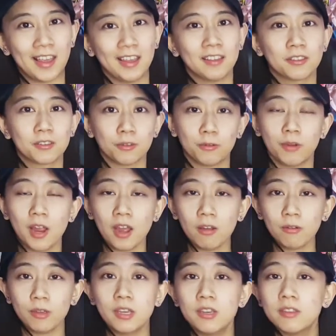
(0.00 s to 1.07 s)
And so
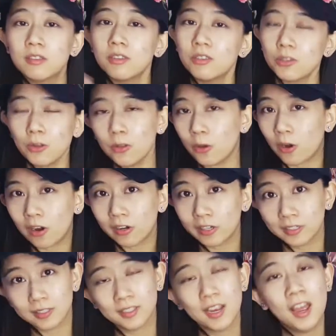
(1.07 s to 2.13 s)
now he is a solo
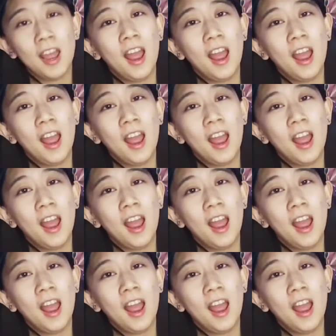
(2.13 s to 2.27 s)
artist.